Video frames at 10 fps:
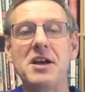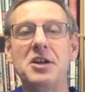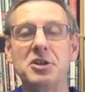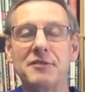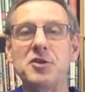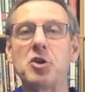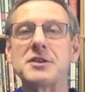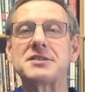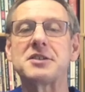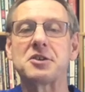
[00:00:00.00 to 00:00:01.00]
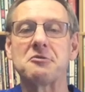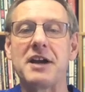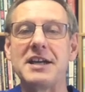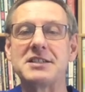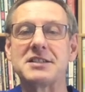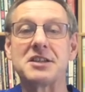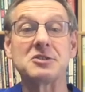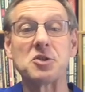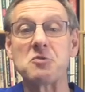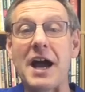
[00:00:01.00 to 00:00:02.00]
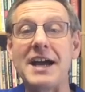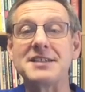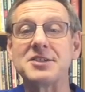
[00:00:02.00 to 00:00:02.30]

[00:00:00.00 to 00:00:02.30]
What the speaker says: You'll notice that there's a rise